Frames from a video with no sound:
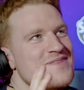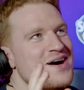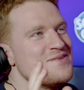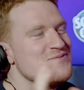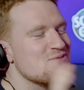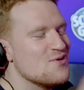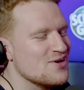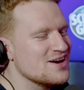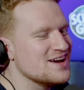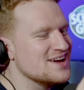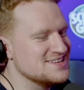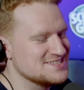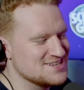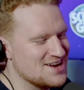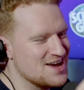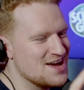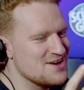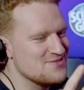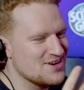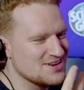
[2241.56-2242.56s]
my point is
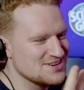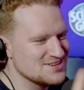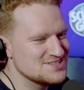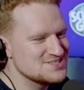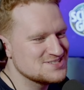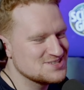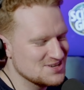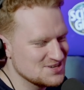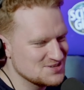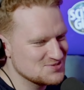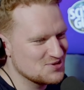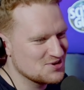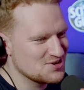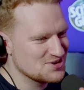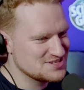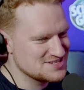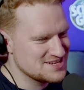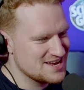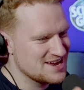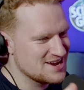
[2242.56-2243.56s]
I have understood what
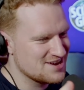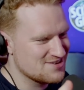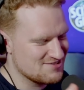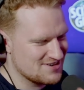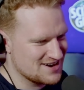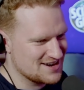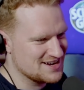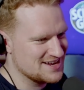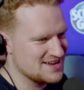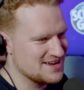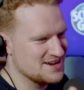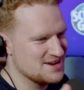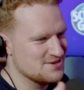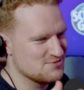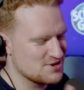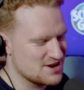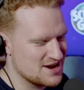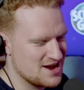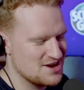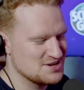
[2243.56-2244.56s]
you're saying correctly and
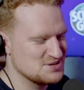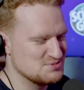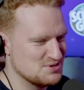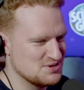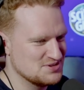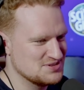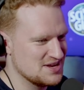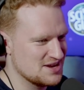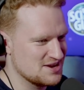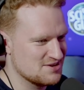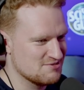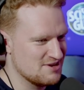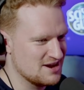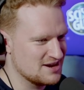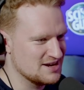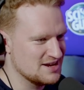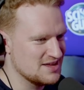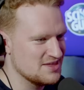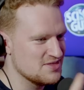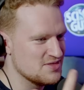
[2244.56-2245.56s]
I've recount what you said
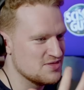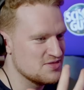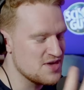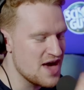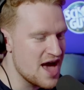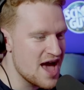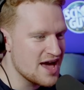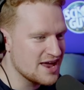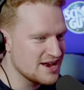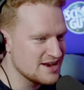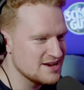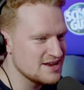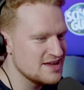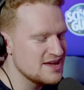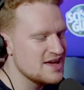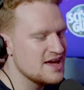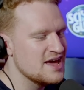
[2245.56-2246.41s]
correctly. He's asking then, for